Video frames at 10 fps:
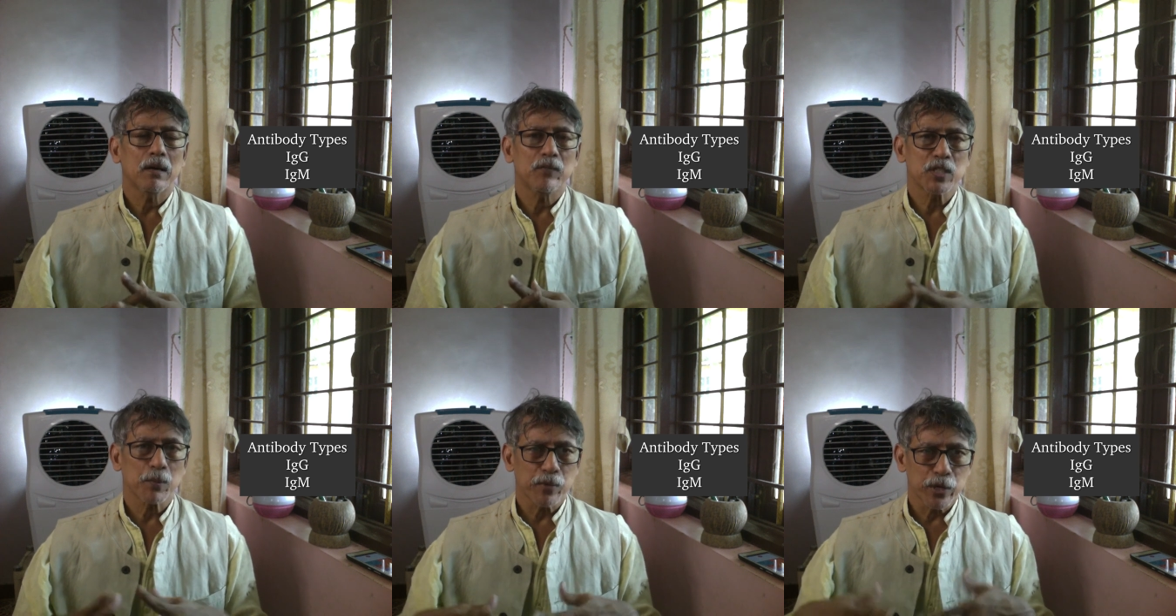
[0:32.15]
which
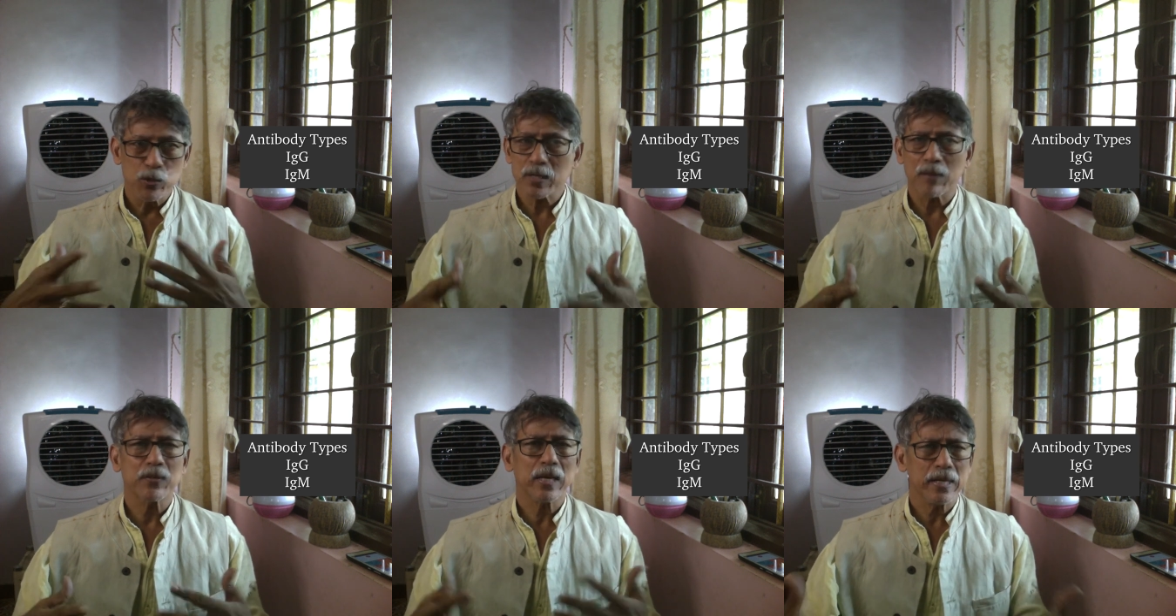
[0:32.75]
are produced
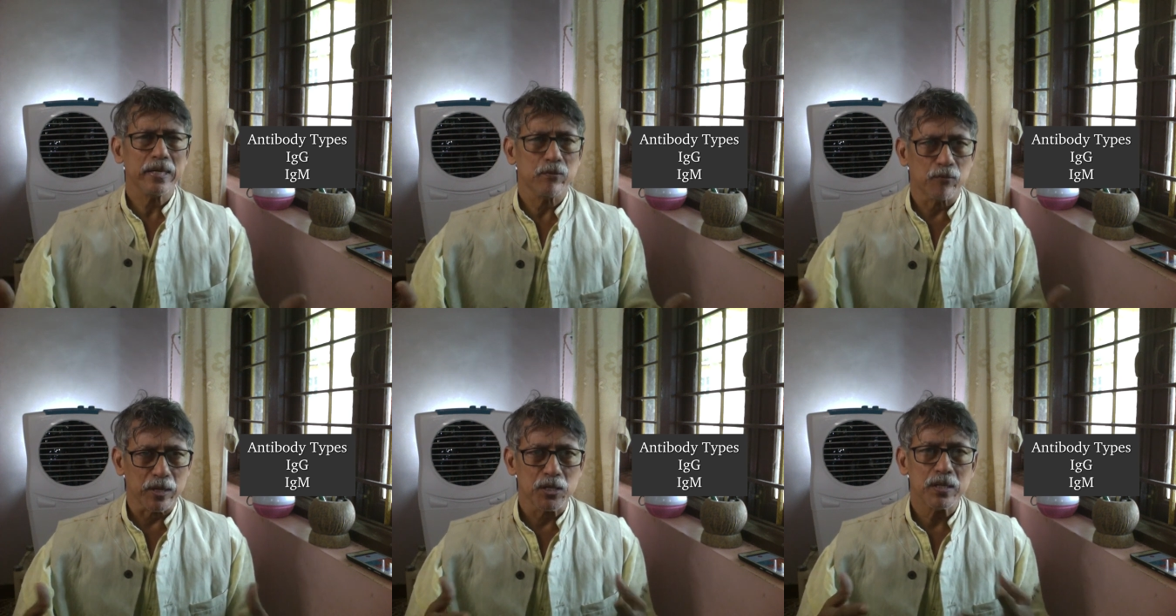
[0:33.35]
after any
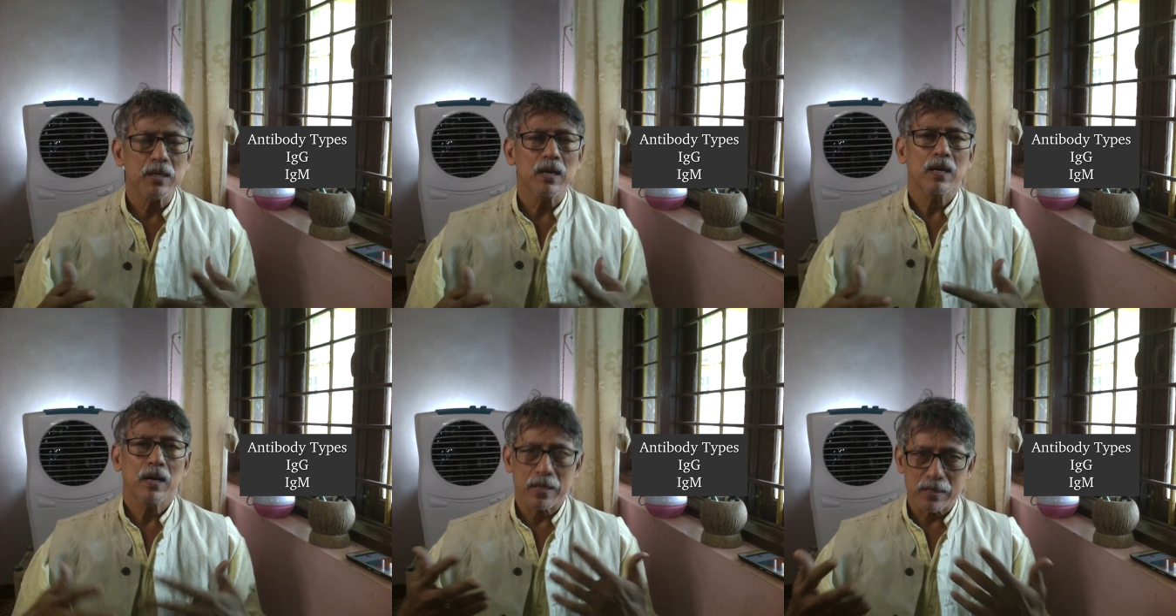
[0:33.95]
infection,
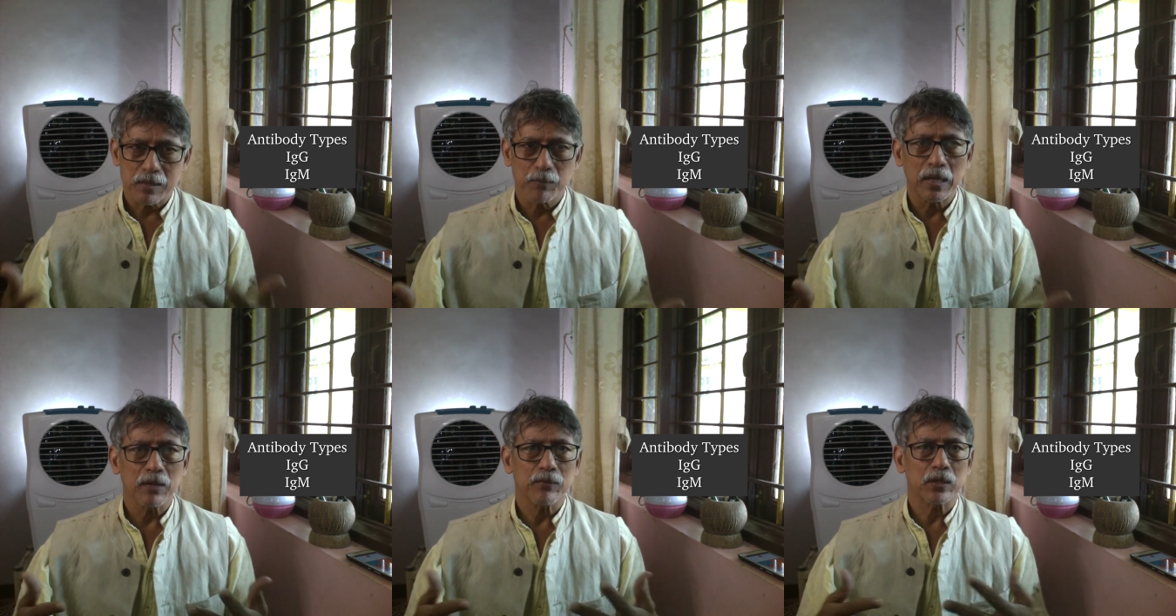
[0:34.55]
and
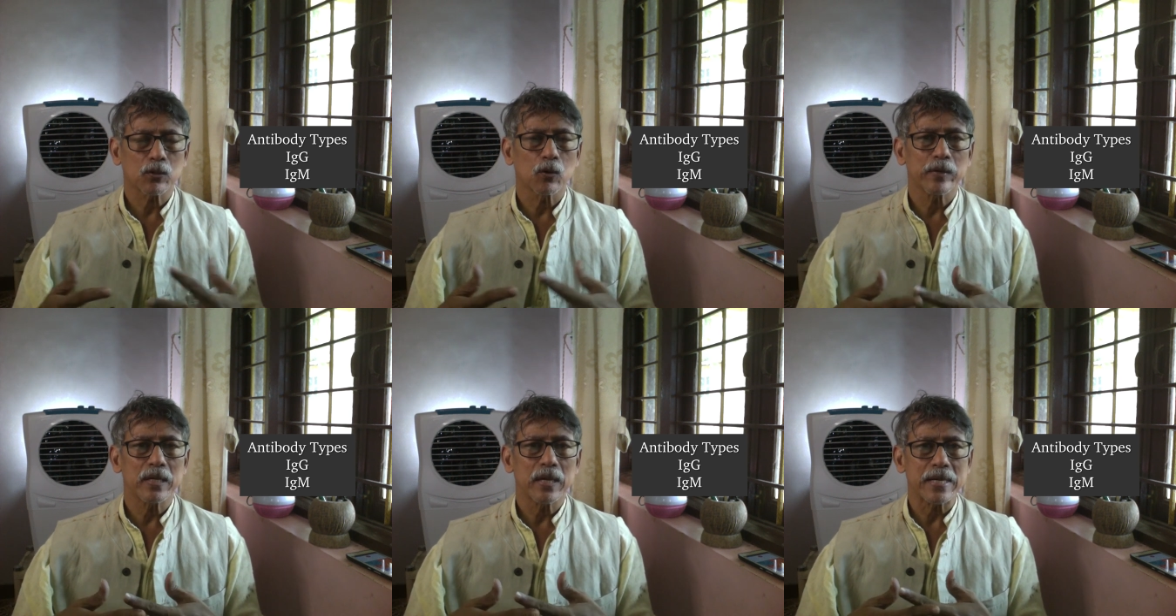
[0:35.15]
similarly with
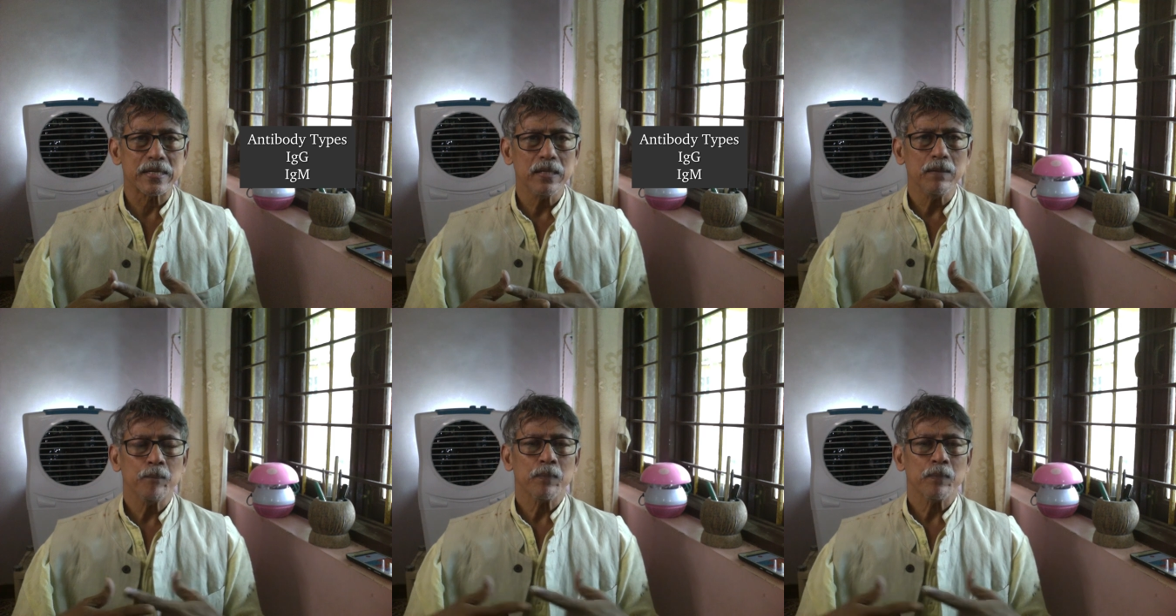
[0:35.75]
COVID-19.